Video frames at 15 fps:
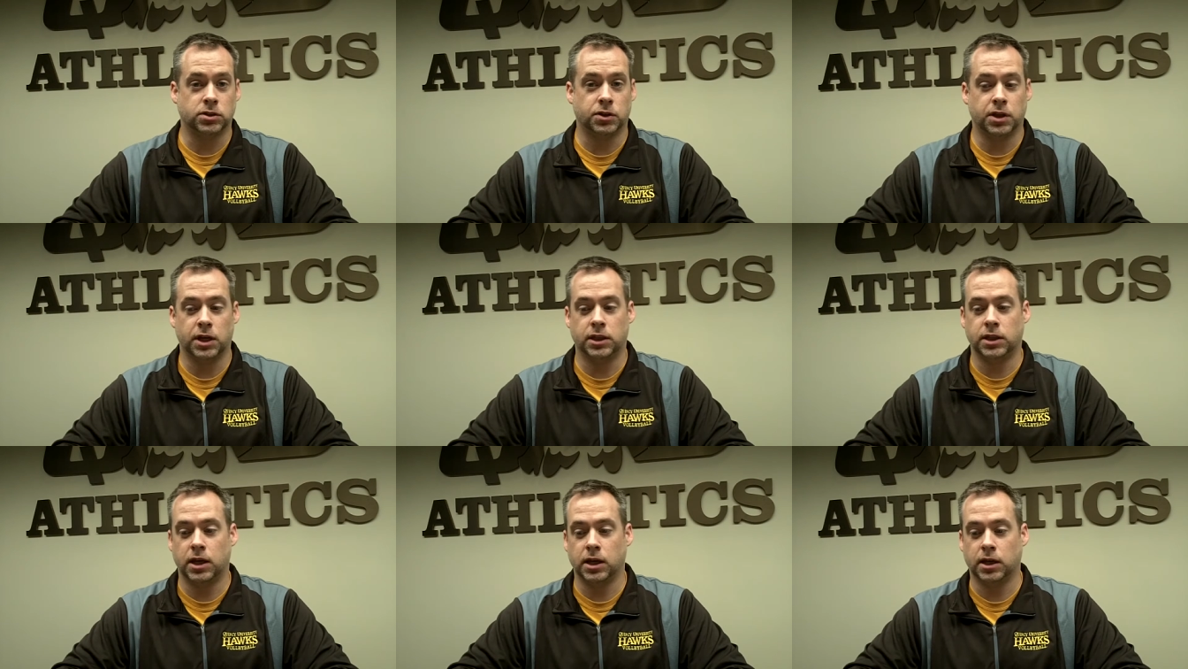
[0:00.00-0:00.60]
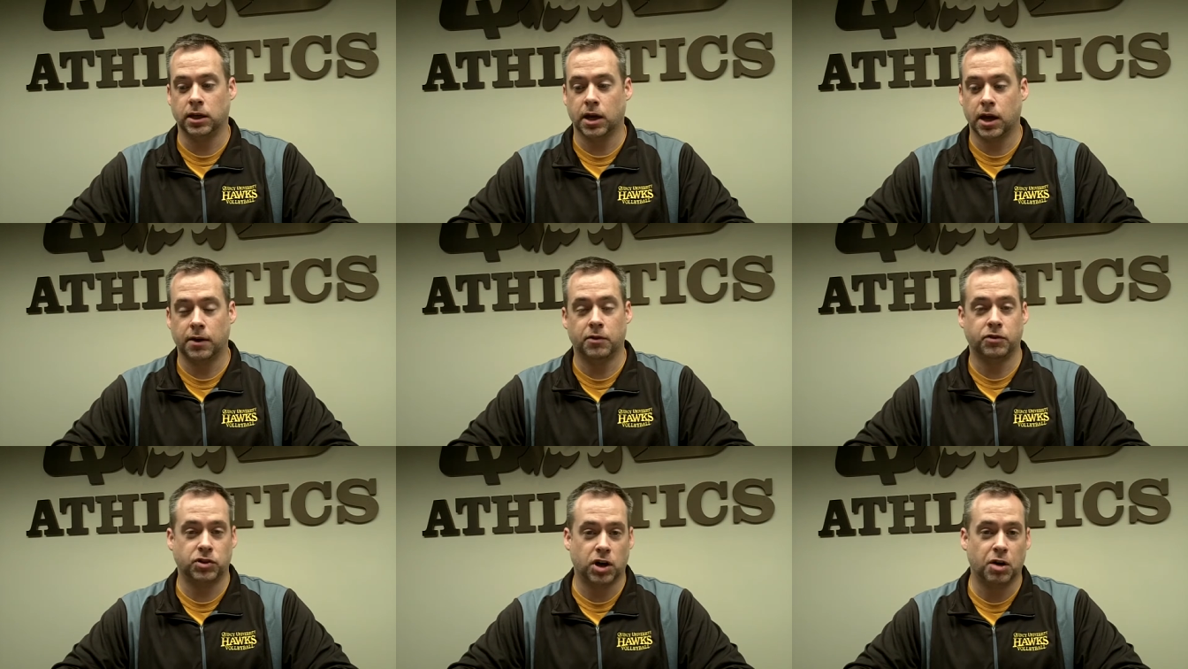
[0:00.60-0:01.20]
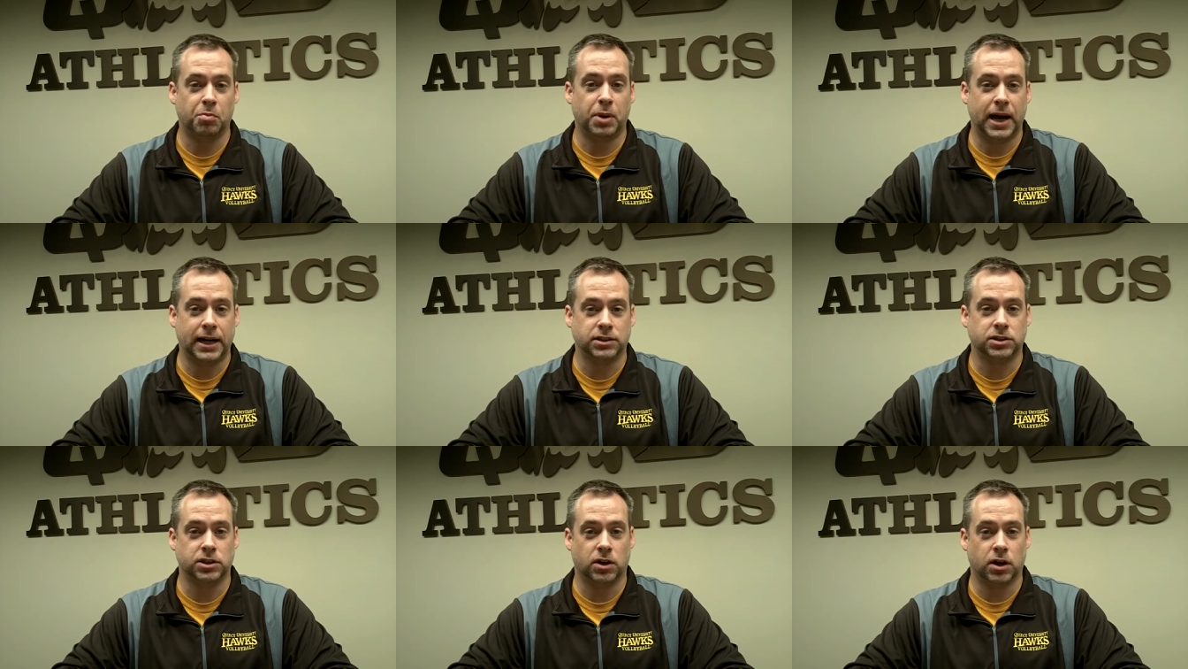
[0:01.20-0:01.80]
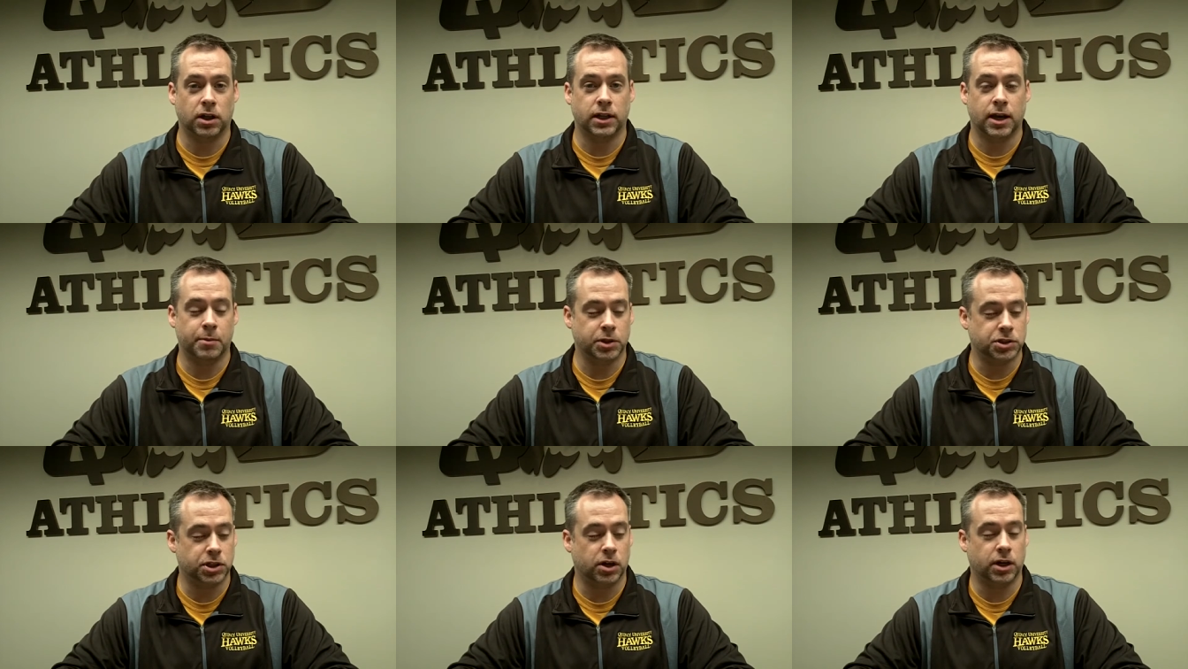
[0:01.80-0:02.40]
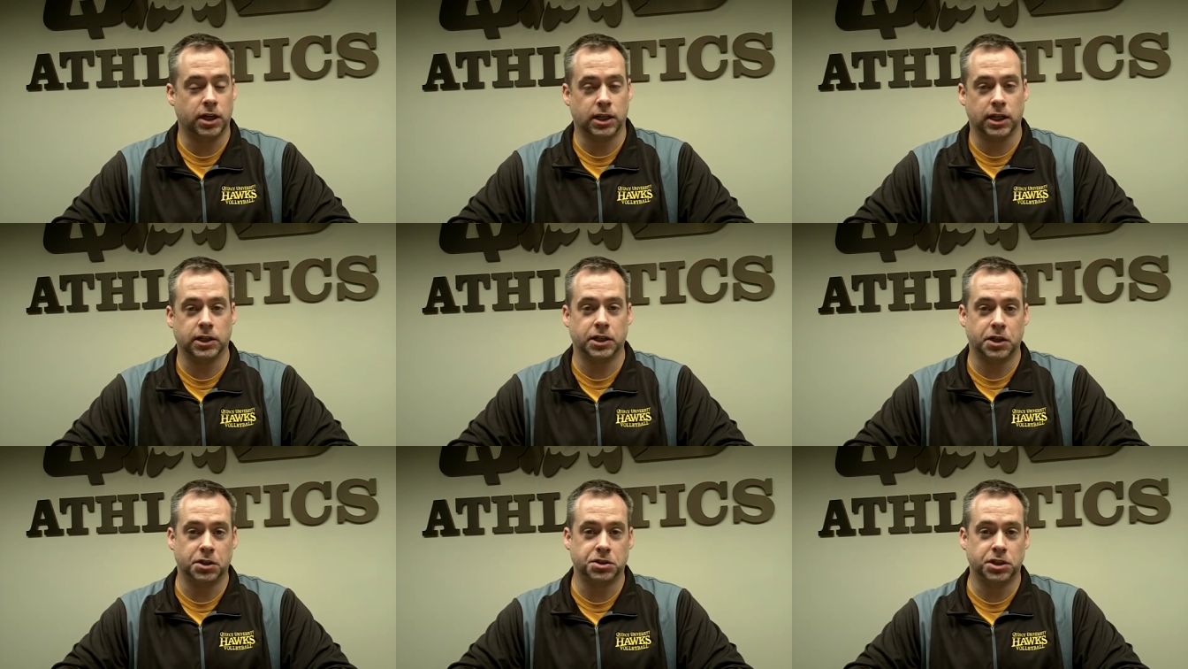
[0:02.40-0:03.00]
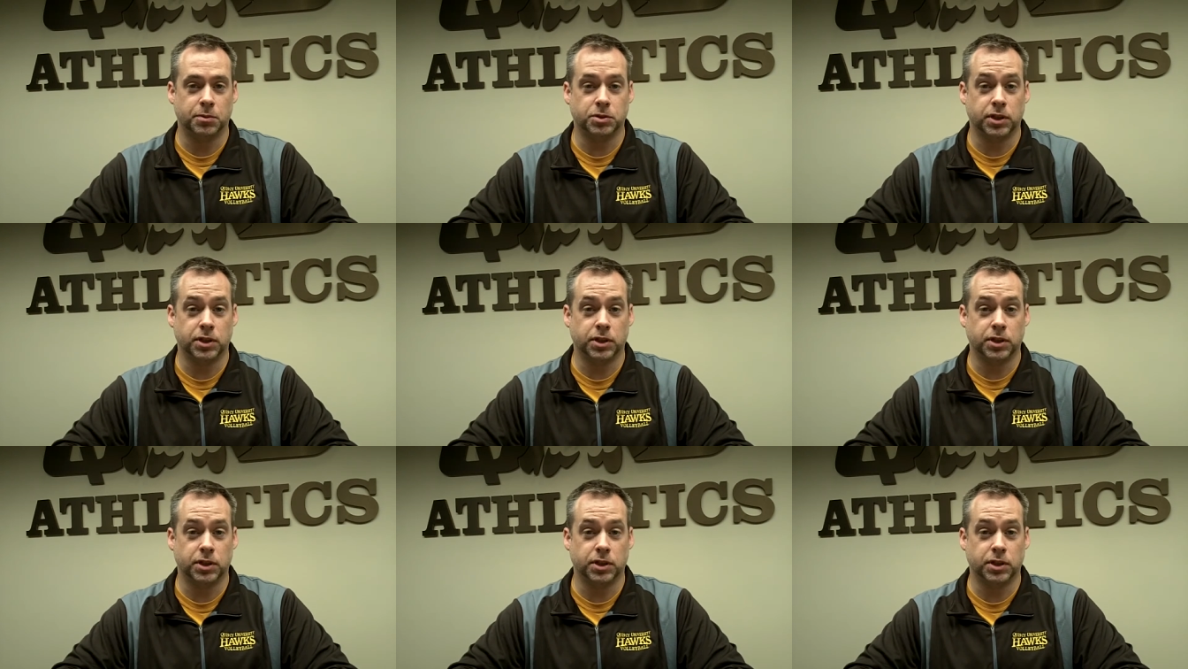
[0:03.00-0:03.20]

so that they can kind of start passing on that maturity and that leadership.